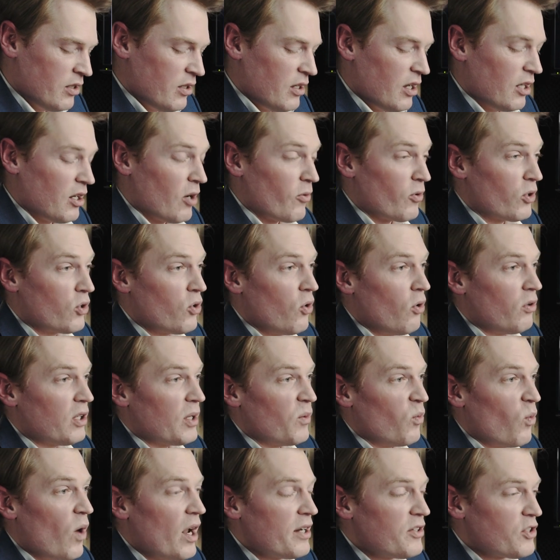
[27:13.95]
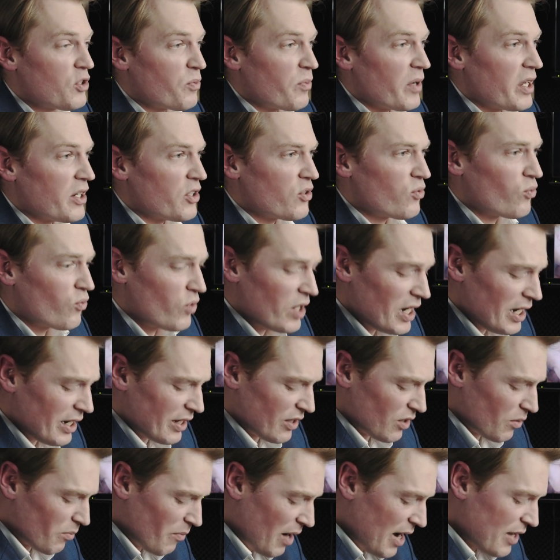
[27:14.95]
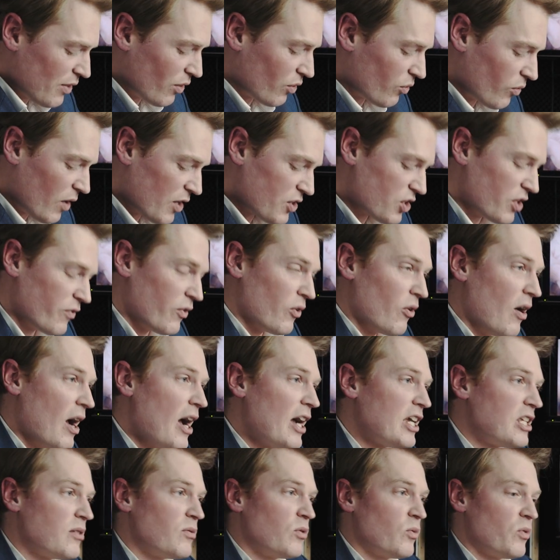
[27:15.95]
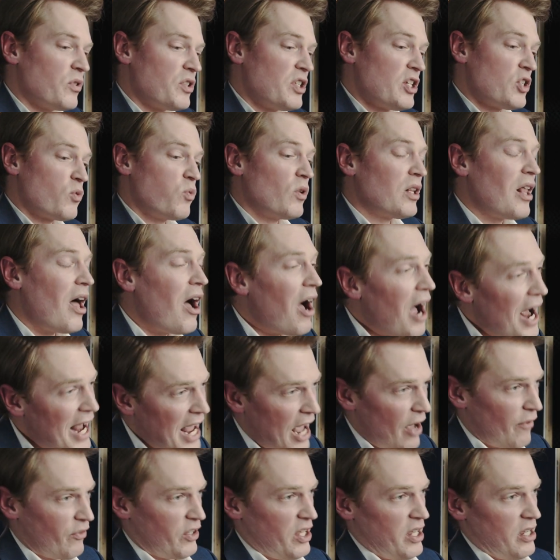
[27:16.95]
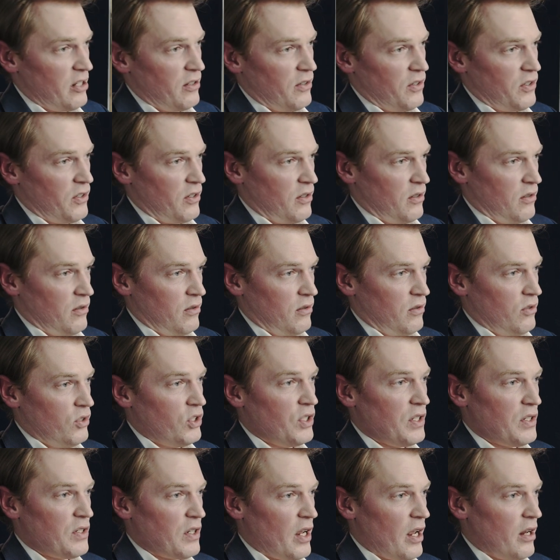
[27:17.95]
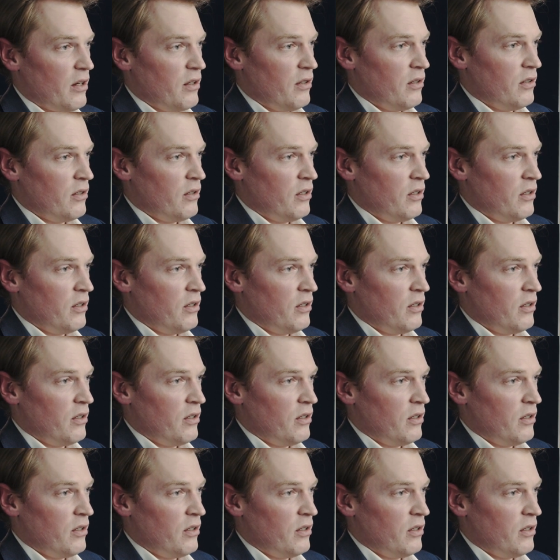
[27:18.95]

And I recall in one speech, really the main thrust of her argument was this: well, I have kids, she said.